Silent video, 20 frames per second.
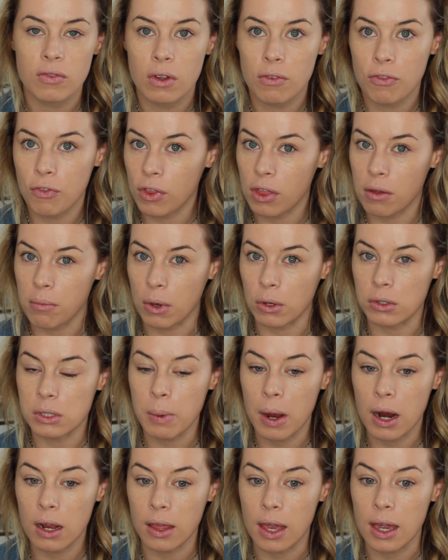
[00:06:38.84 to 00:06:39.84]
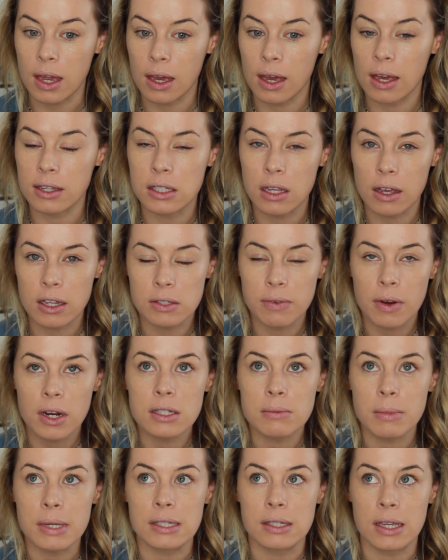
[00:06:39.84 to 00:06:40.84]
For the most part, like as far
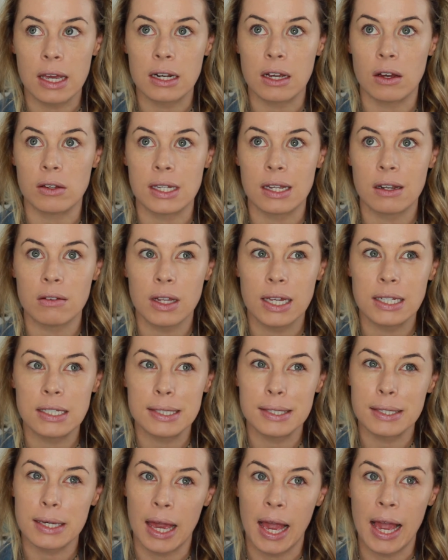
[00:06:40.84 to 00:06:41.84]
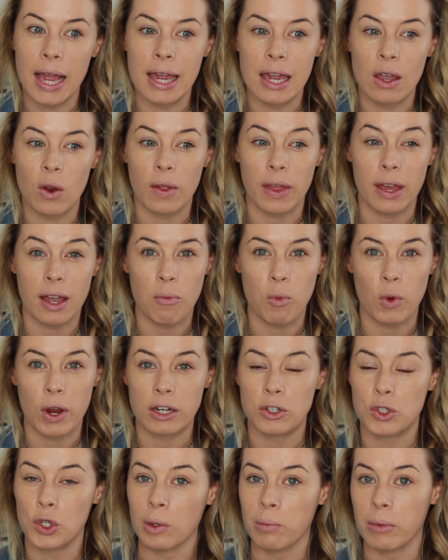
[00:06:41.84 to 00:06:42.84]
as my skin goes, I don't like to look cakey or like I'm
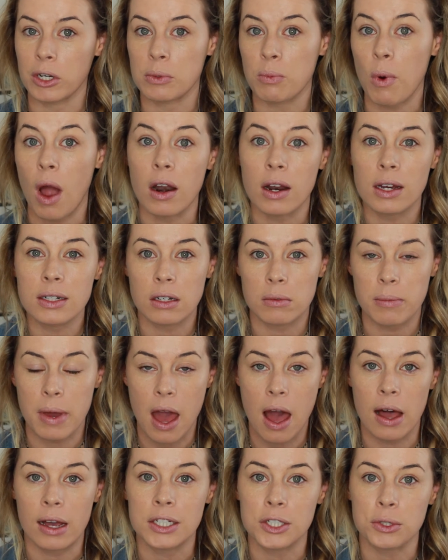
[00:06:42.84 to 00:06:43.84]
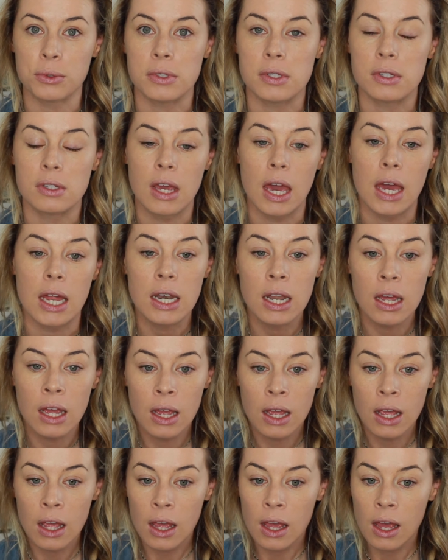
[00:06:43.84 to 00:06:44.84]
wearing too much product on my actual skin.
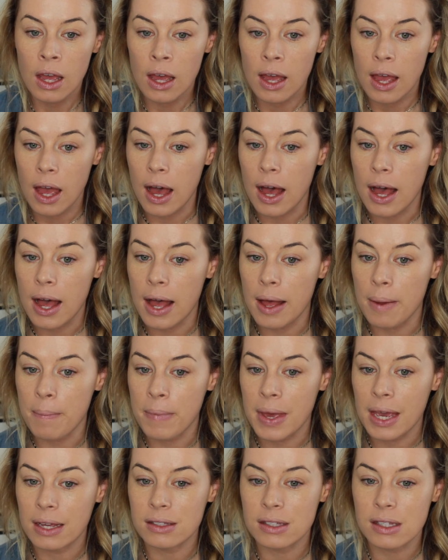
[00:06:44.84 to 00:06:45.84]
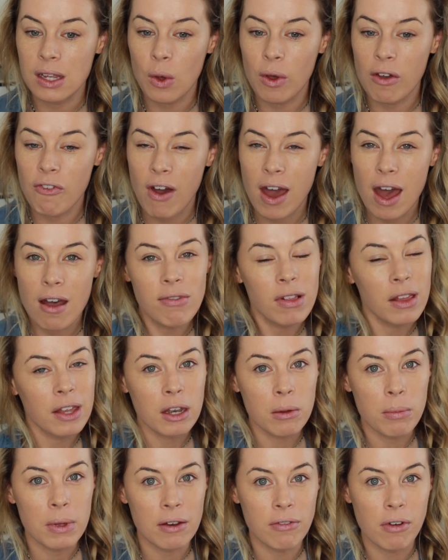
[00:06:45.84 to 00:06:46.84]
And so if I have a
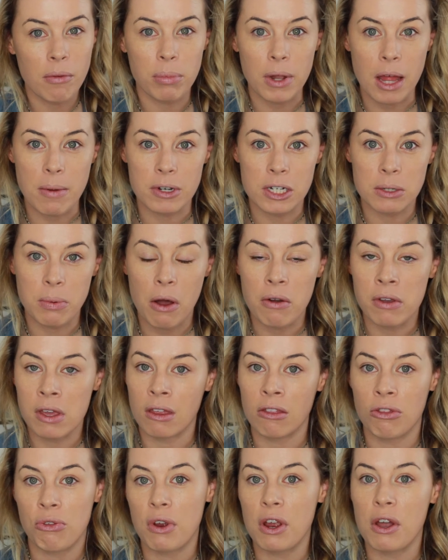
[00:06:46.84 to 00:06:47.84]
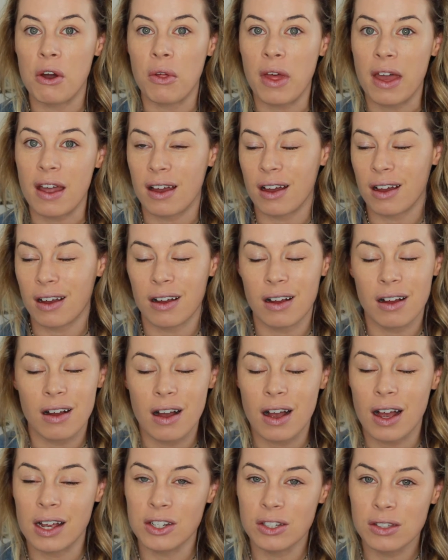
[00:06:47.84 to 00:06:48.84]
little bit of a blemish poking through, like
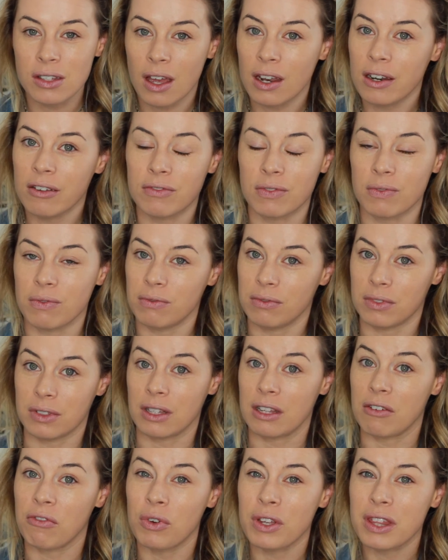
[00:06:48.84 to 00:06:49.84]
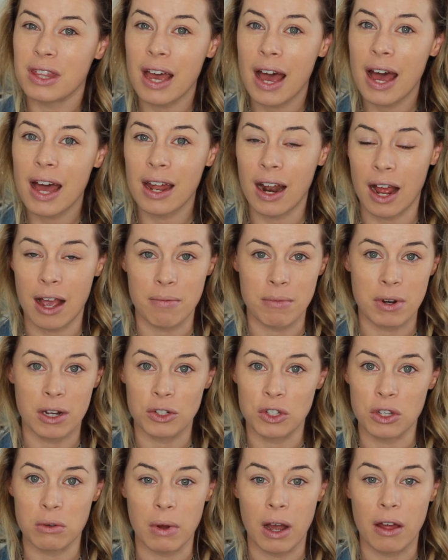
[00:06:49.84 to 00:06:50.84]
I just kind of live with that. I'm
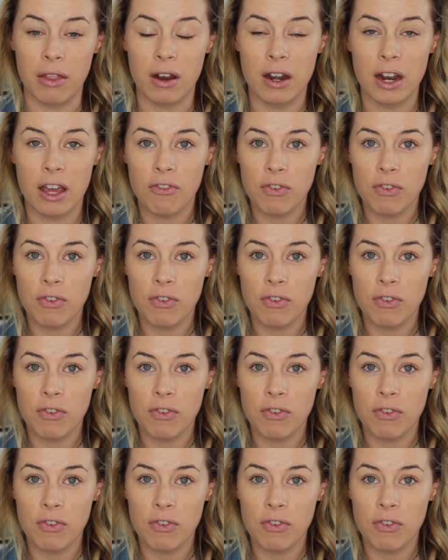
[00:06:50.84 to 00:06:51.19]
not too bothered.